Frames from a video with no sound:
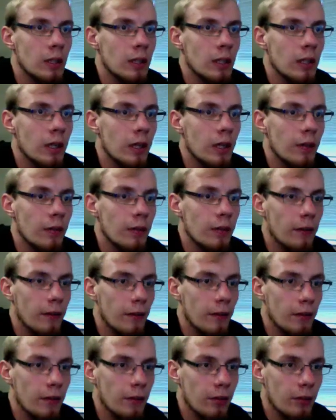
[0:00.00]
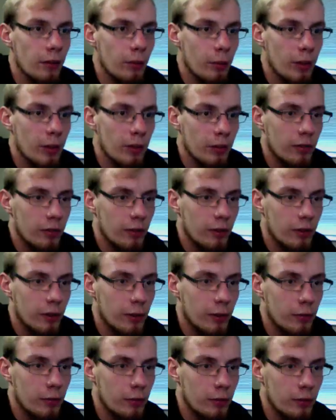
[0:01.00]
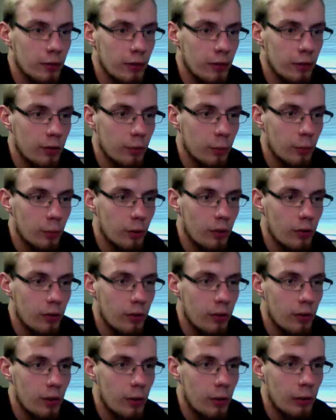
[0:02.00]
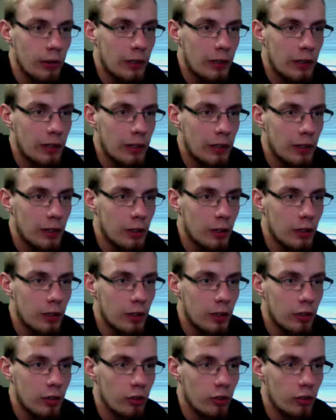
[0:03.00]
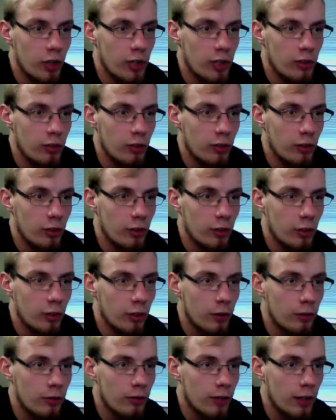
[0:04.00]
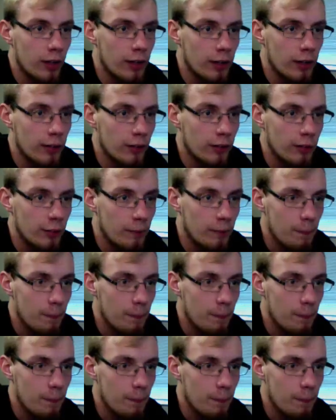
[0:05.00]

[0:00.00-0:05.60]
And then there's the question of, is it worth going in here and changing your curve settings?